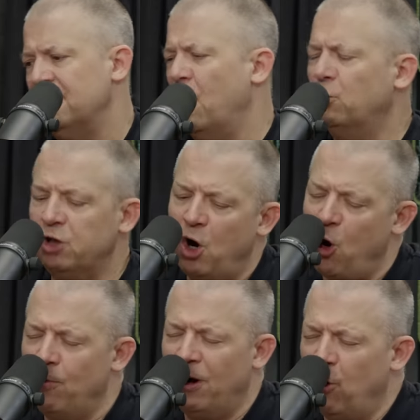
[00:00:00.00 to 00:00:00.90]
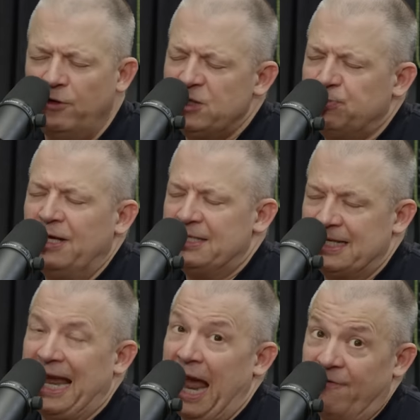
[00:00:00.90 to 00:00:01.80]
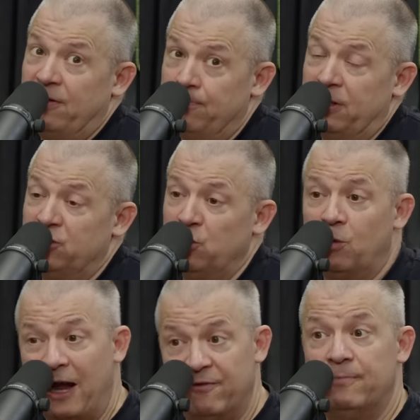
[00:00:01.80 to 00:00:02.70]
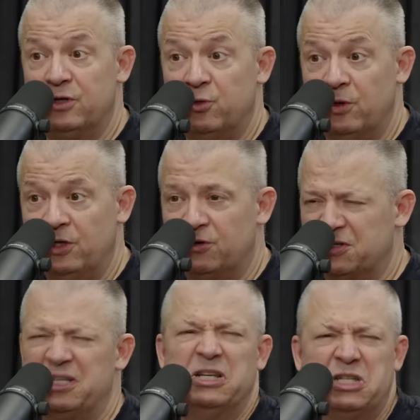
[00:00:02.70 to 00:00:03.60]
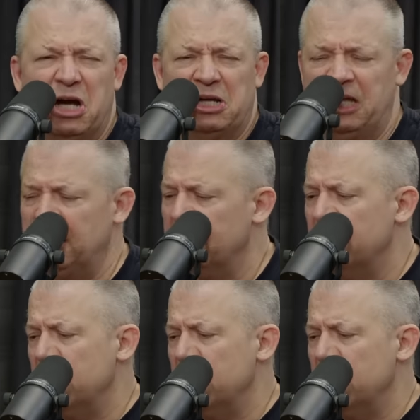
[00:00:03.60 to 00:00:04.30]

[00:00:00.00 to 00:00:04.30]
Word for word: Oklahoma, all these places I haven't been to or haven't been to in years, Kentucky.